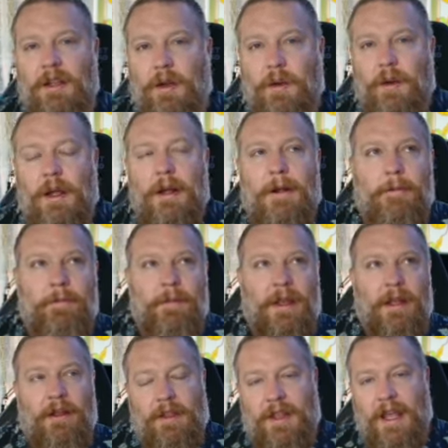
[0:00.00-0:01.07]
know,
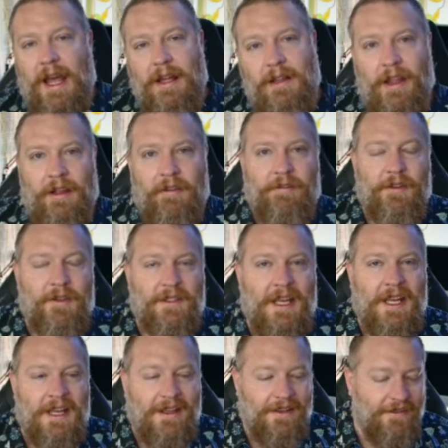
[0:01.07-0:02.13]
The Acolyte feels
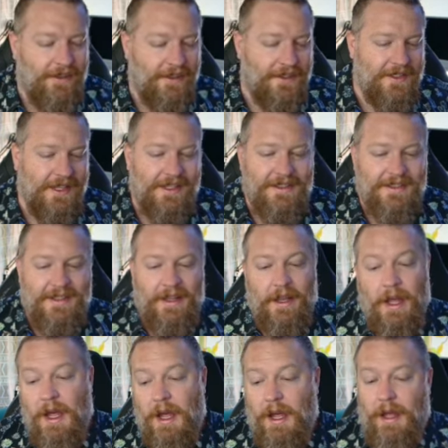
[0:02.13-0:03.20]
like it's like,
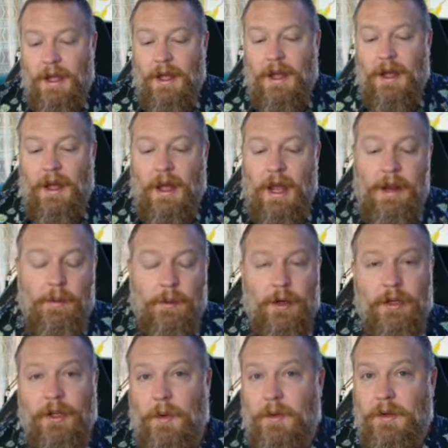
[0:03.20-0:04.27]
hey, we're going
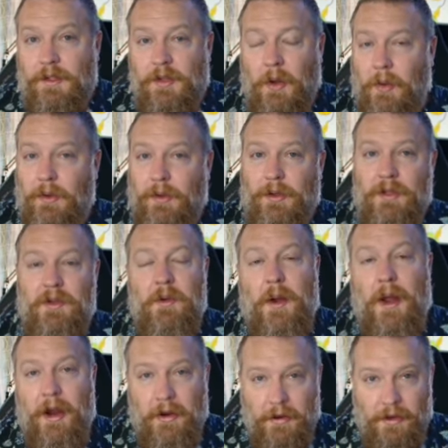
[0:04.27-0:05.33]
to go in a totally new
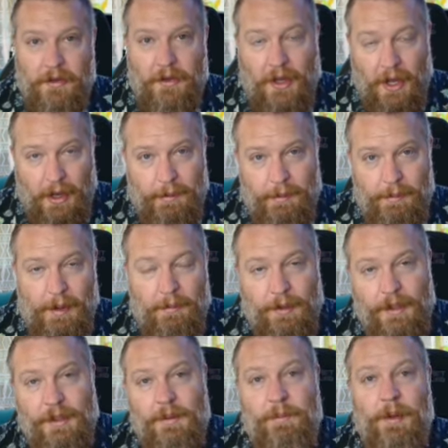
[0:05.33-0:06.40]
era, the High
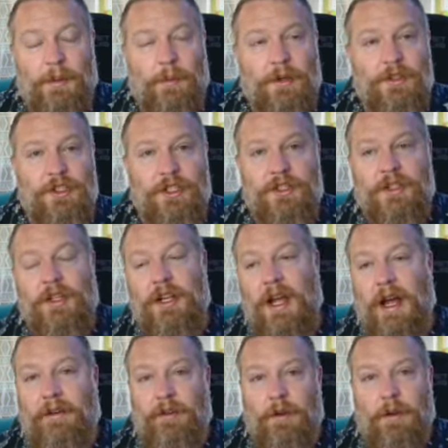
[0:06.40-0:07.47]
Republic, but we're just going to
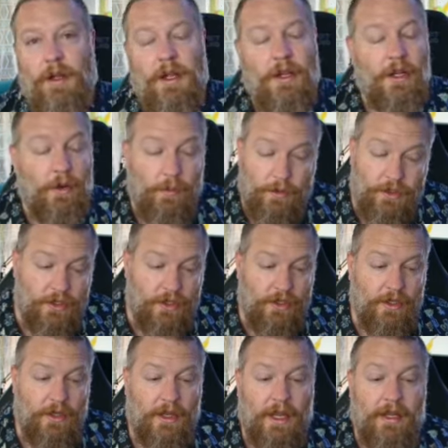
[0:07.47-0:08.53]
have we're just going
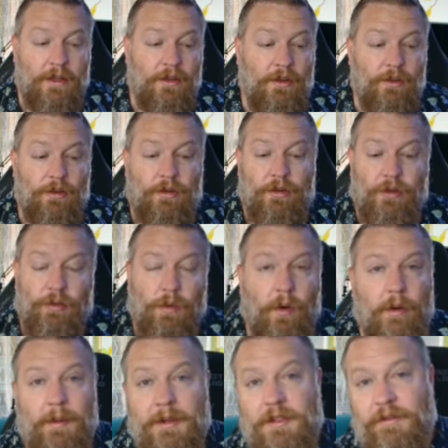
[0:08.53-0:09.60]
to like throw
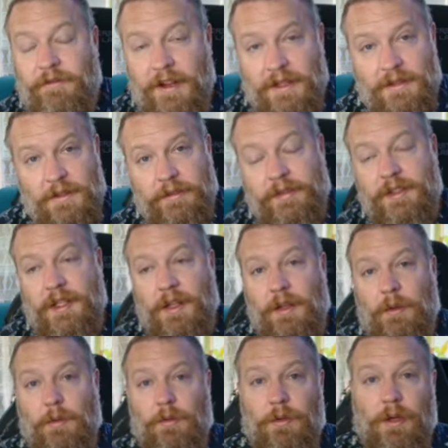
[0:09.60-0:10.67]
a bunch of fan service at
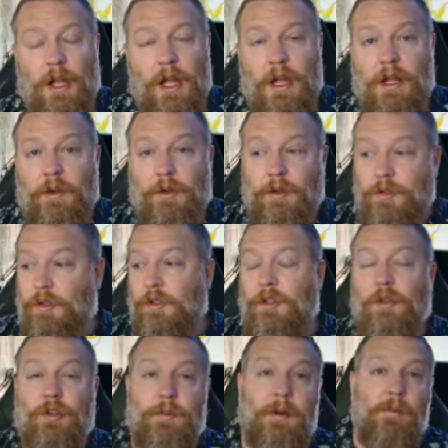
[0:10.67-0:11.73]
you. There's
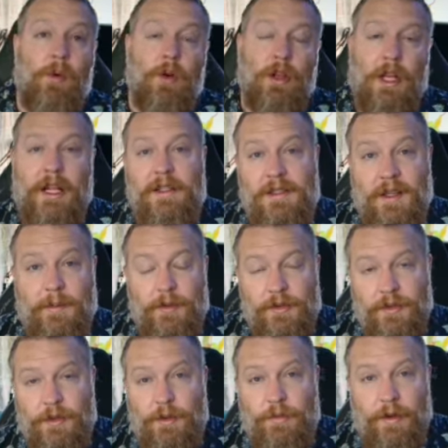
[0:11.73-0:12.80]
going to be more lightsabers
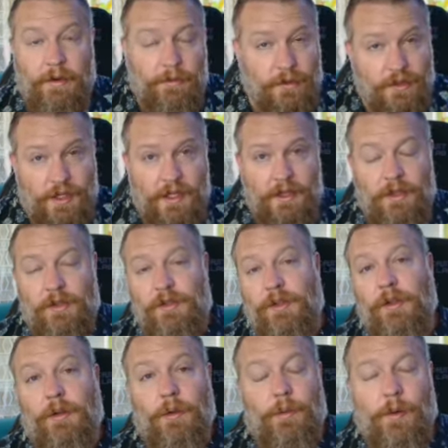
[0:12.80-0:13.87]
than you've ever seen in a
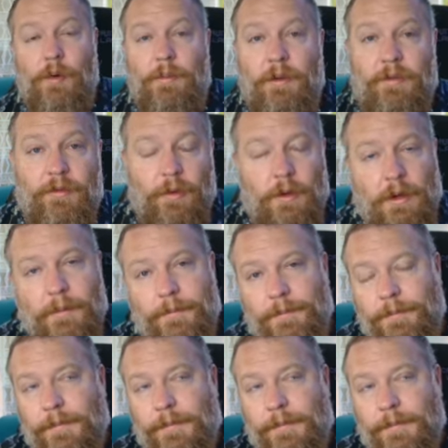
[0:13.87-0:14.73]
single room before.